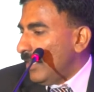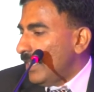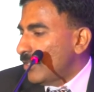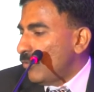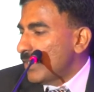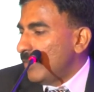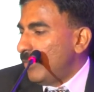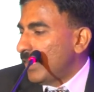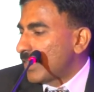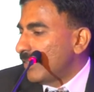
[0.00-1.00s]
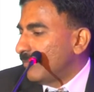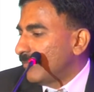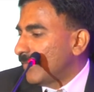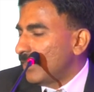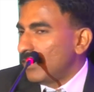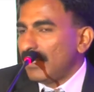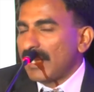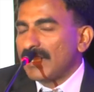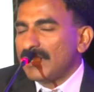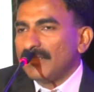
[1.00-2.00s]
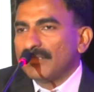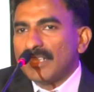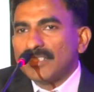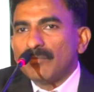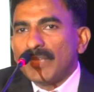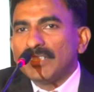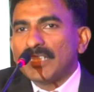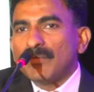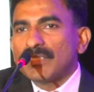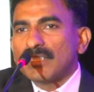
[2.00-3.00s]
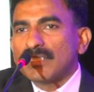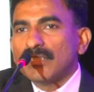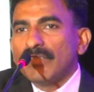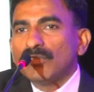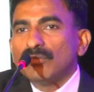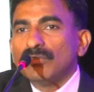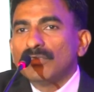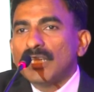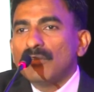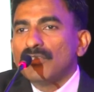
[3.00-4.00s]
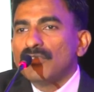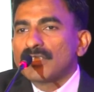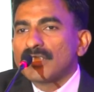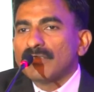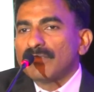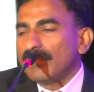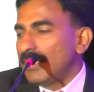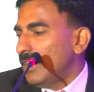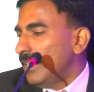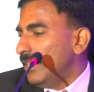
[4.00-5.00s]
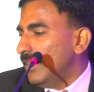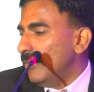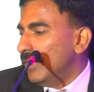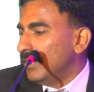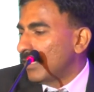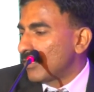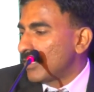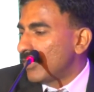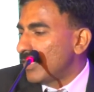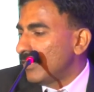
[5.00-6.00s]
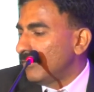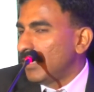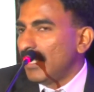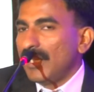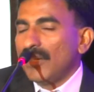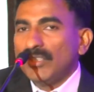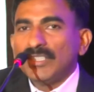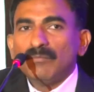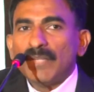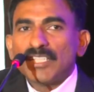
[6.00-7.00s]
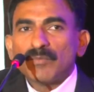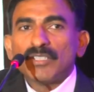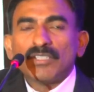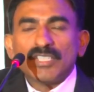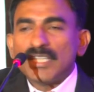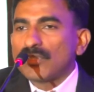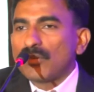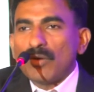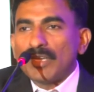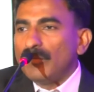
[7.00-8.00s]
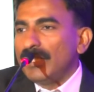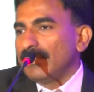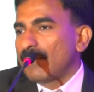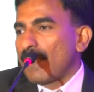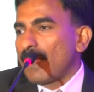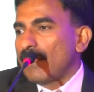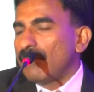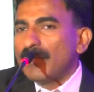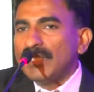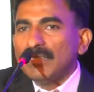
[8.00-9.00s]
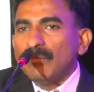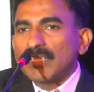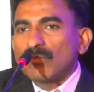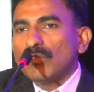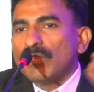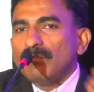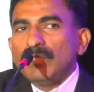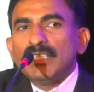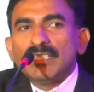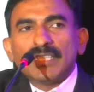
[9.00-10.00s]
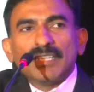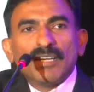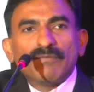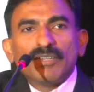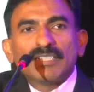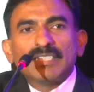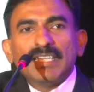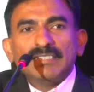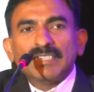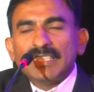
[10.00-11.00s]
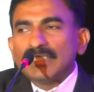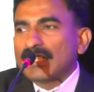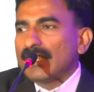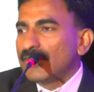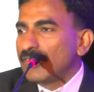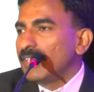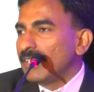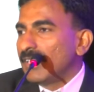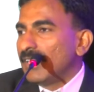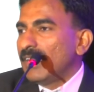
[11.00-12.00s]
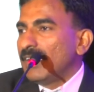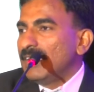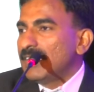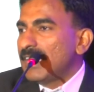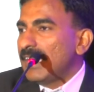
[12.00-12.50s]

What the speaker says: Okay, so what's the implication? Like I said many times, how do you serve the urban concentration. Retail management going to change quite a bit. From retail management, what do I mean is that for a sales guy in the country, the